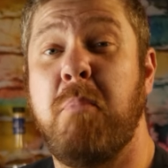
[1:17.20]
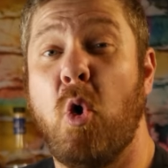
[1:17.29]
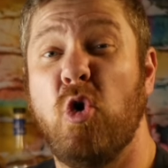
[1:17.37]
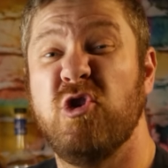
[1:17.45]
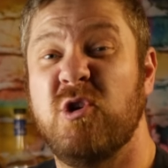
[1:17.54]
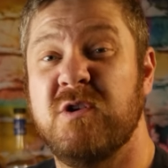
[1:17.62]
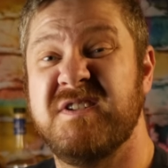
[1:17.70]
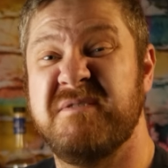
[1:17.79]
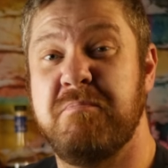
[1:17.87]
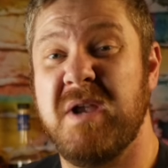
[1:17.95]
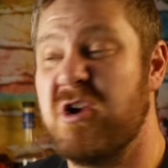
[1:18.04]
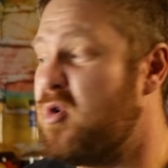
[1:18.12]
Boulder
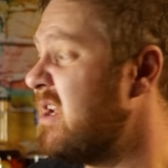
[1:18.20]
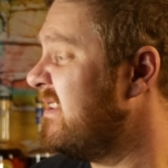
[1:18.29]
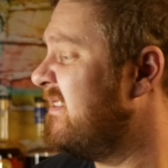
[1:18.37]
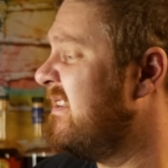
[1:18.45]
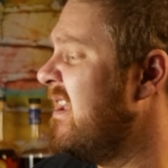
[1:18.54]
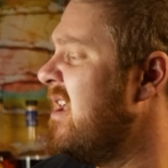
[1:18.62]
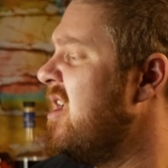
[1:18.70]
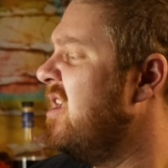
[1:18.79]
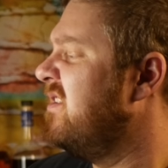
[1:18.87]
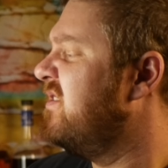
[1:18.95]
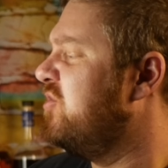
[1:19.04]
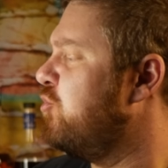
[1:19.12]
Spirits
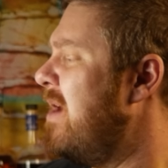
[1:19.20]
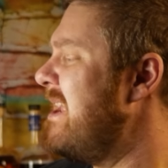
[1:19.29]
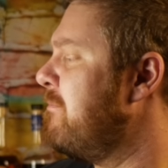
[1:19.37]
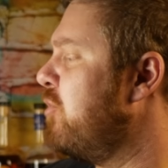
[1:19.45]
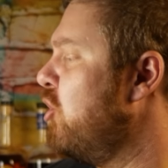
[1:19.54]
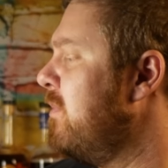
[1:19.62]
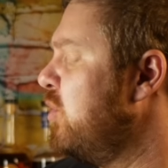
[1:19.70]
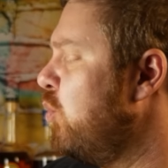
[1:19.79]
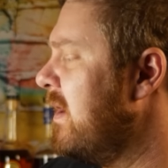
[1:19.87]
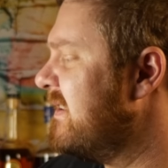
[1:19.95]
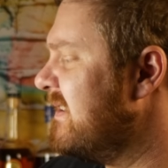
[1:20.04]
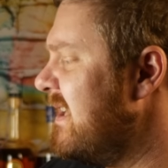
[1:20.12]
Straight Bourbon
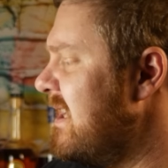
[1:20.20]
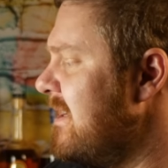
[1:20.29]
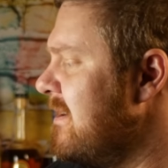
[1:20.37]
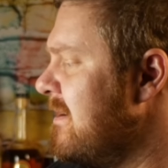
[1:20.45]
Whiskey